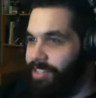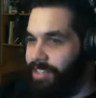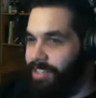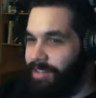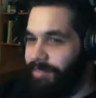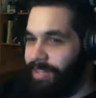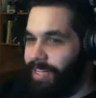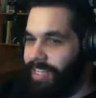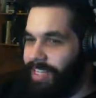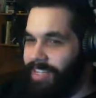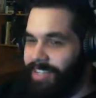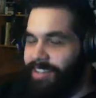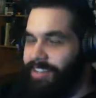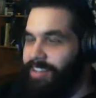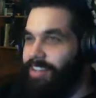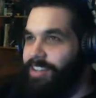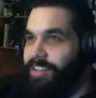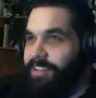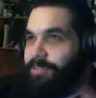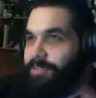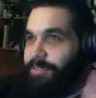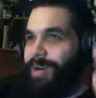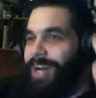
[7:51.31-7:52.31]
So I'm like,
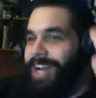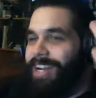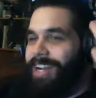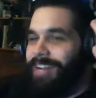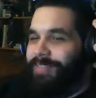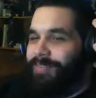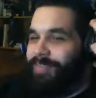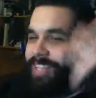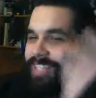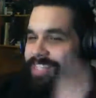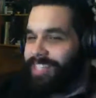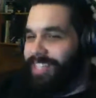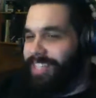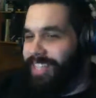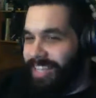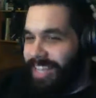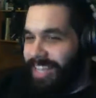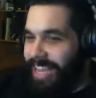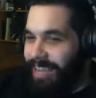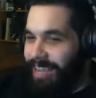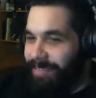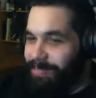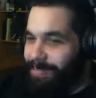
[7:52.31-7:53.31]
why invest in
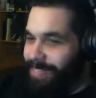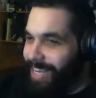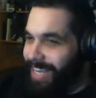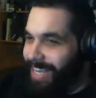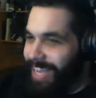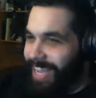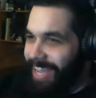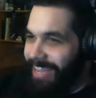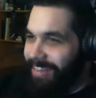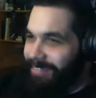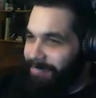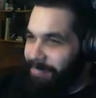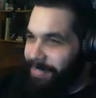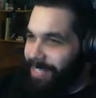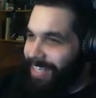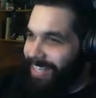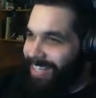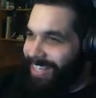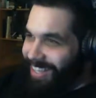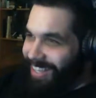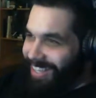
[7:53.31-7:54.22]
games I can't beat?